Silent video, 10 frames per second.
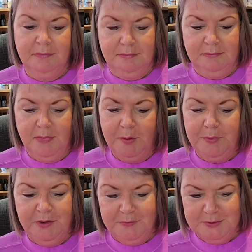my
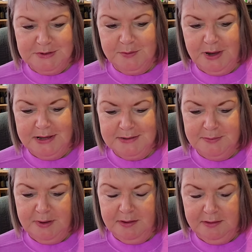brief was squares,
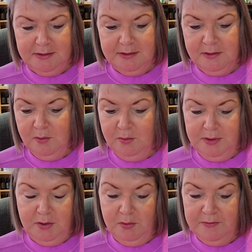but
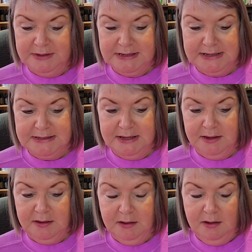they're all
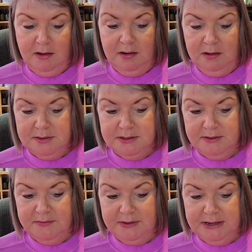fantastic. Loads of
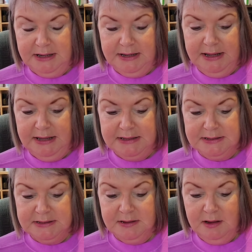different
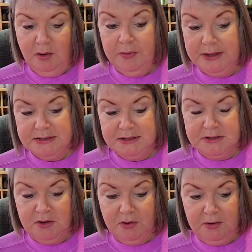techniques. Oh, there's a
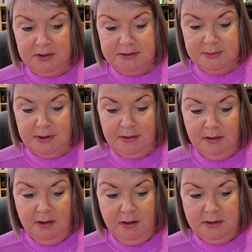circle as well.
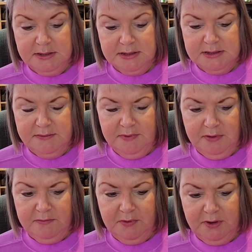Just gonna see if I
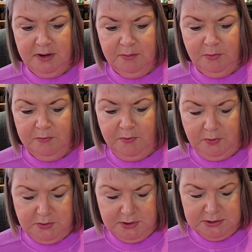can find any more
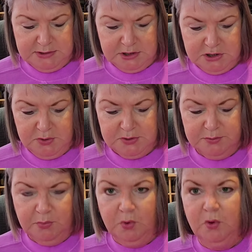photos that shows
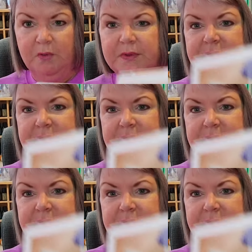more of the